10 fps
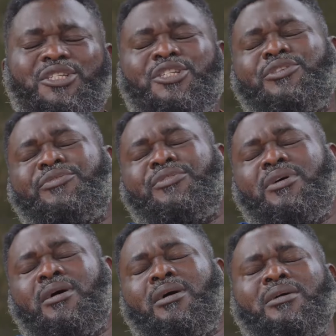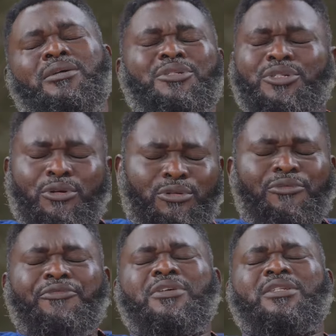received a sort
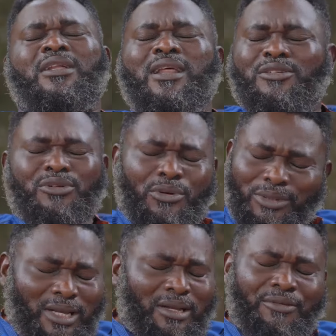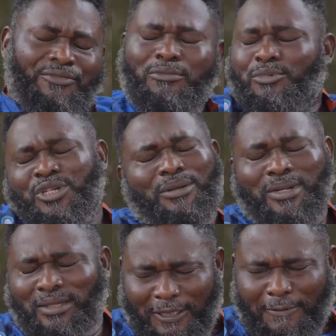of first-class order from
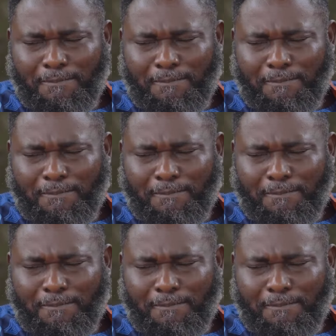chairman.